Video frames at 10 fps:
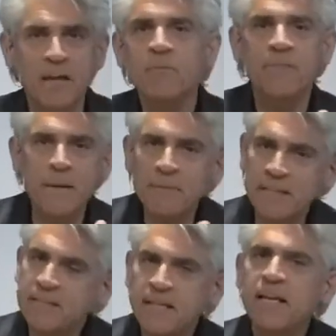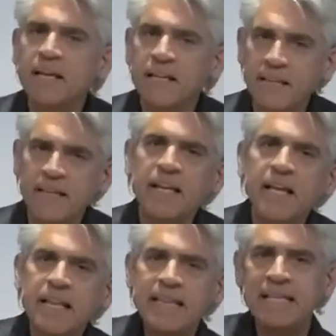Okay, well, that means
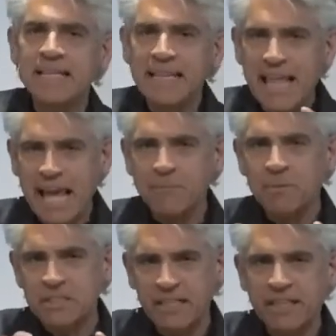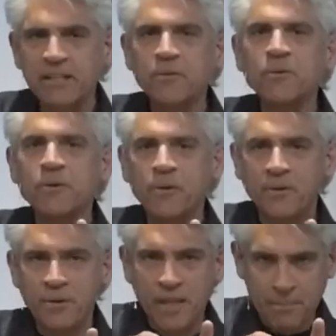that
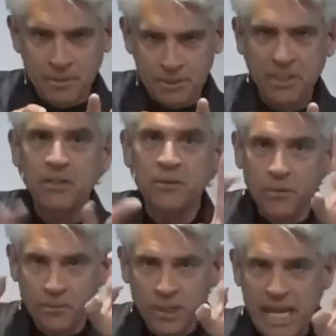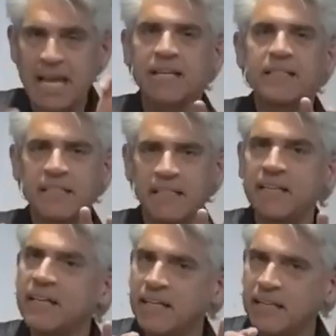particular
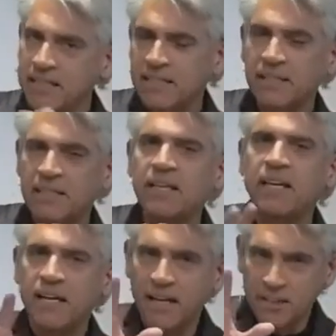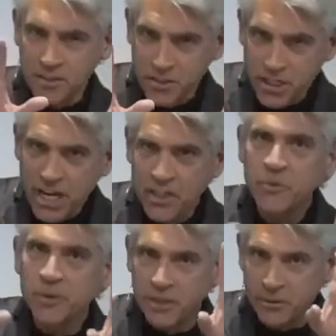reality isn't a
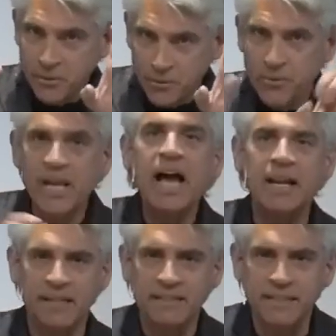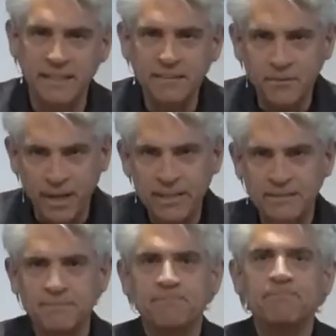genuine reality,
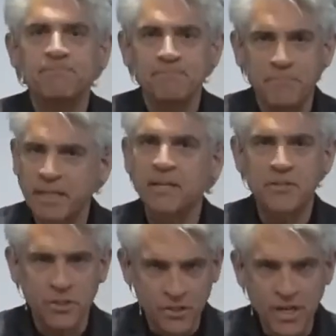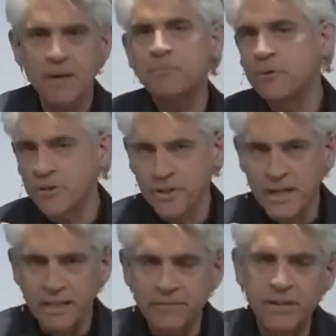right? Because you're not
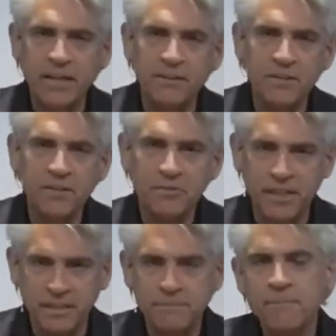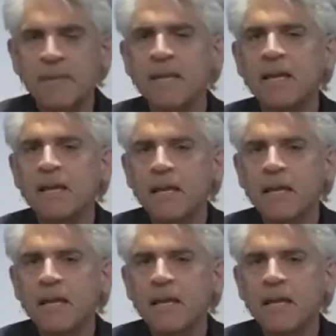poor, you're not living on the street.